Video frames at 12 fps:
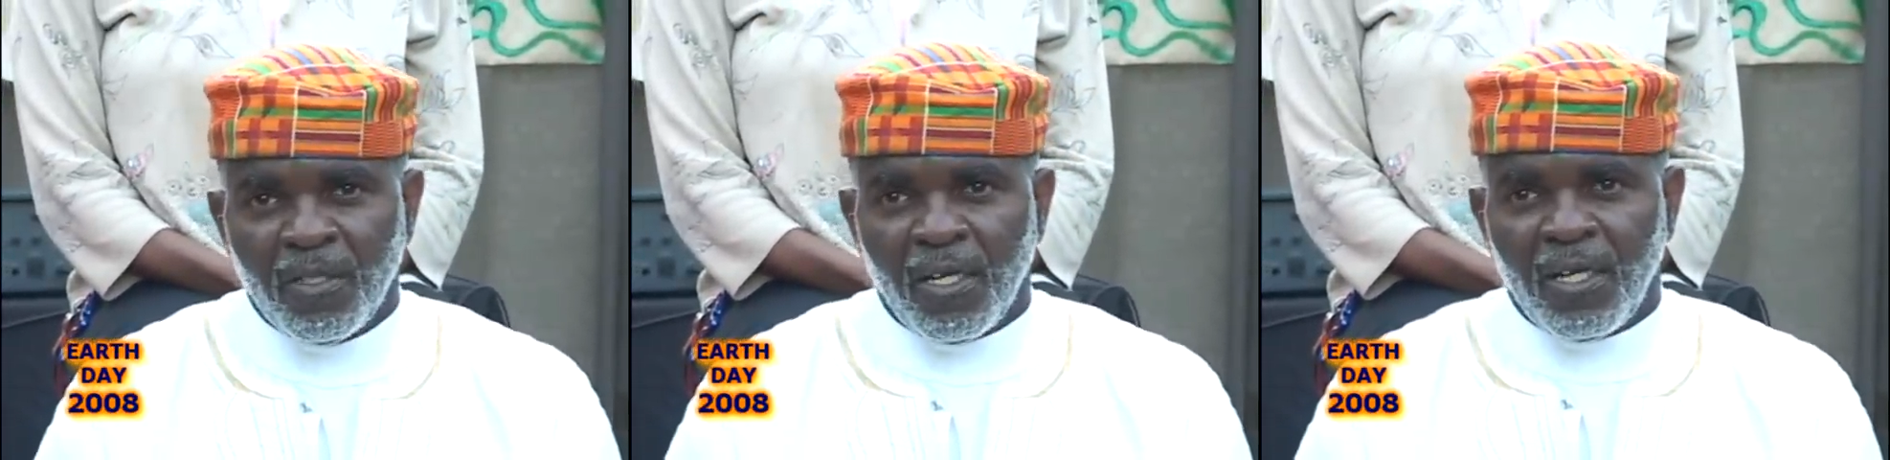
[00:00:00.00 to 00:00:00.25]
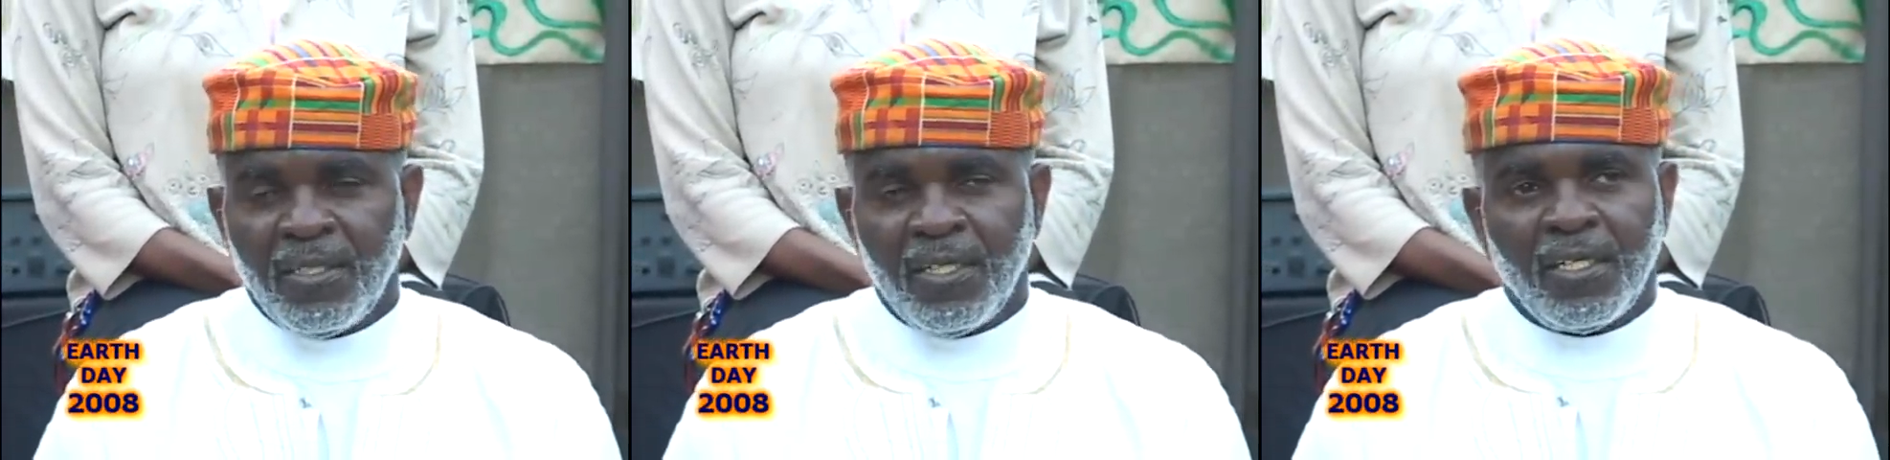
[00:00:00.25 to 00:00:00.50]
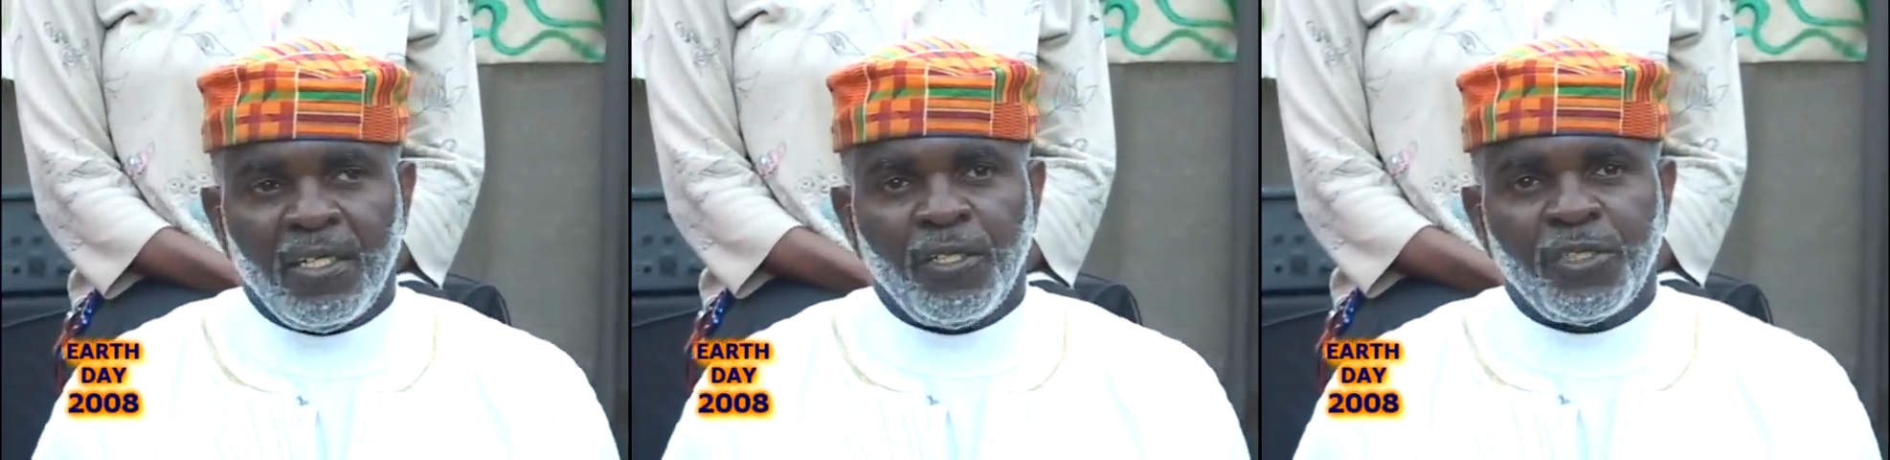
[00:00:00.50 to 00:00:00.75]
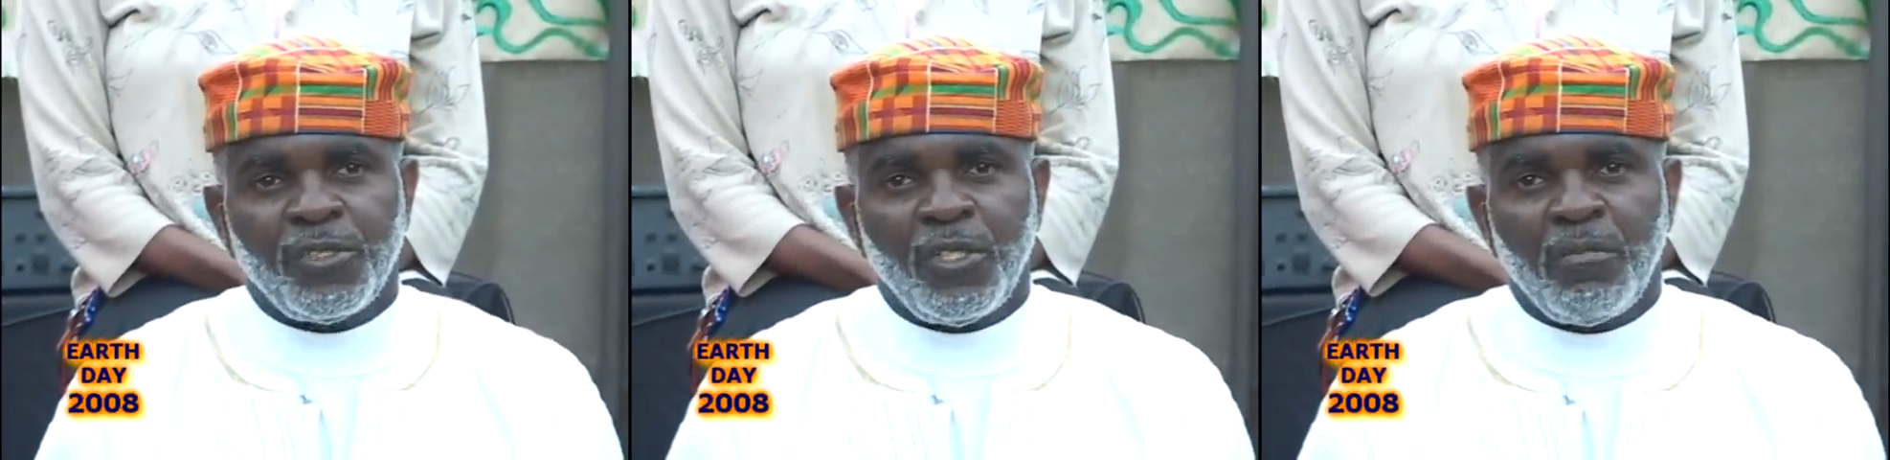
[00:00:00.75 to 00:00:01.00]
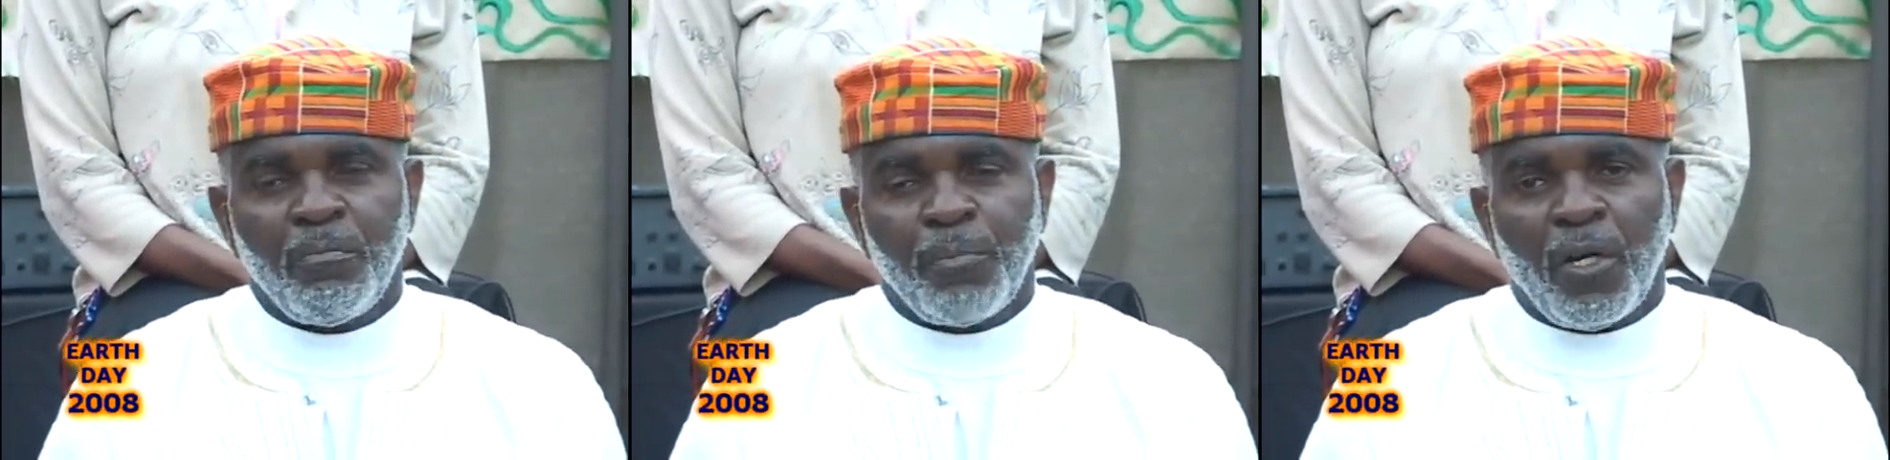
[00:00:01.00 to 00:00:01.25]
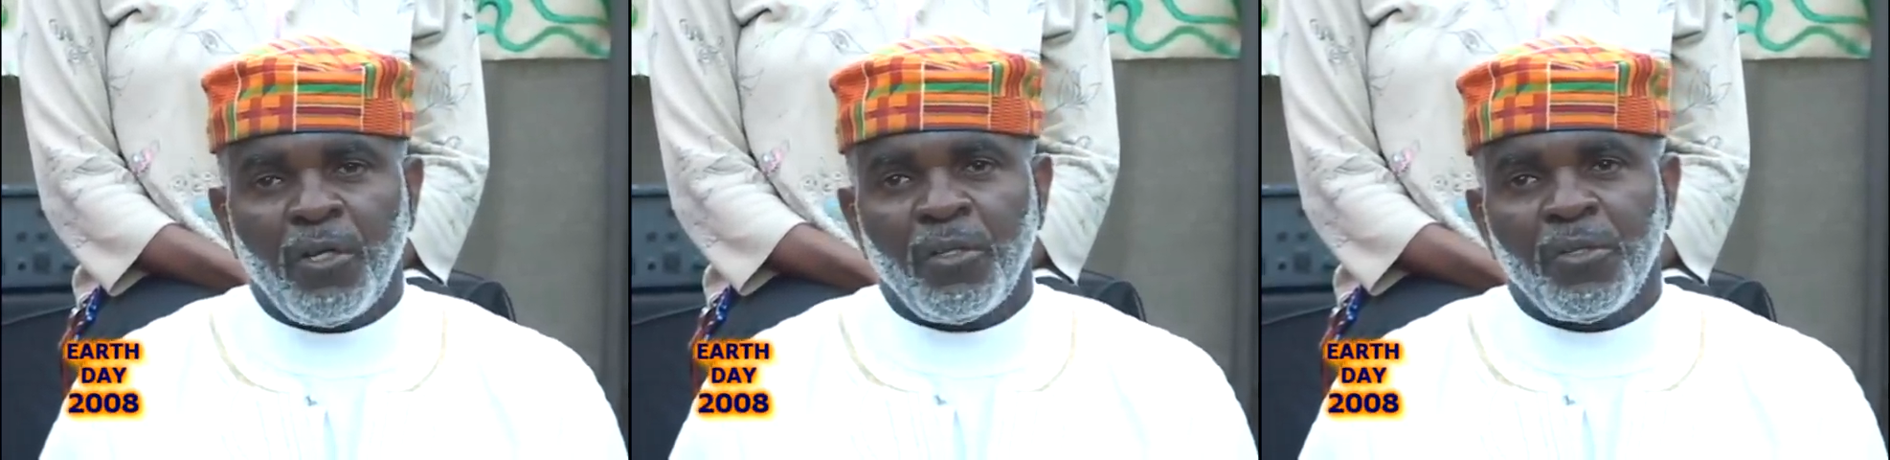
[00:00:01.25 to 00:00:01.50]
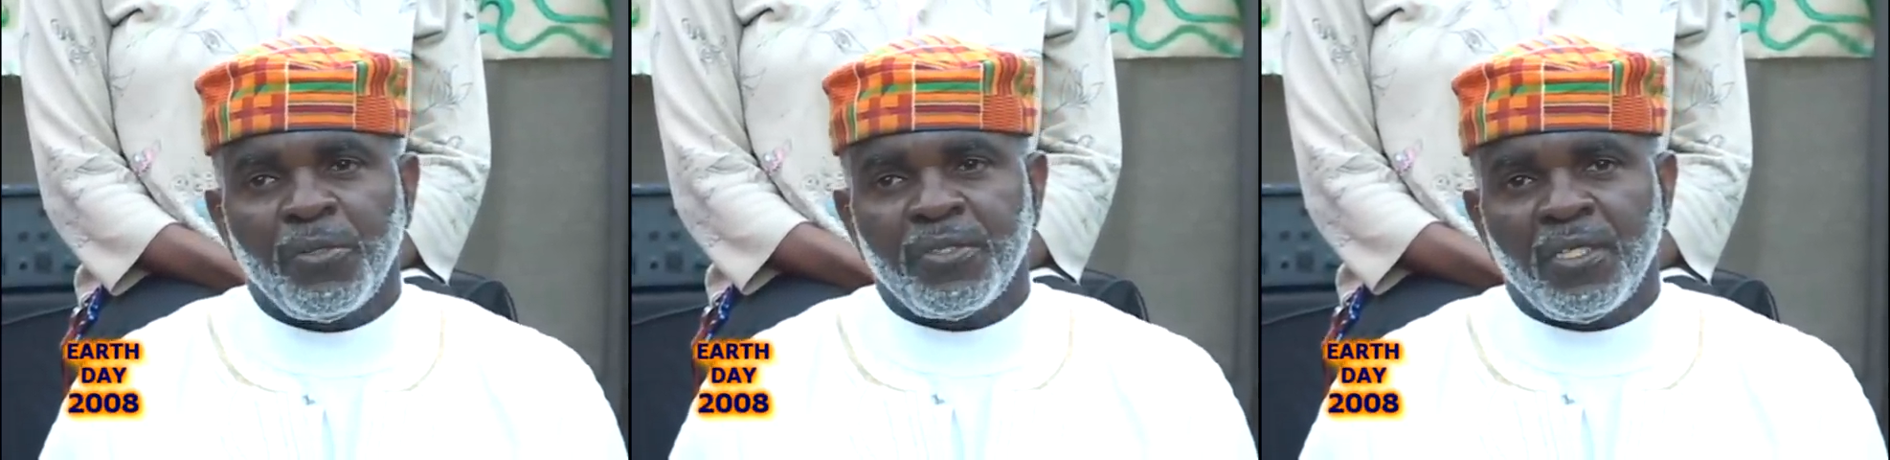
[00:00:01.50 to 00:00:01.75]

and that there are certain particles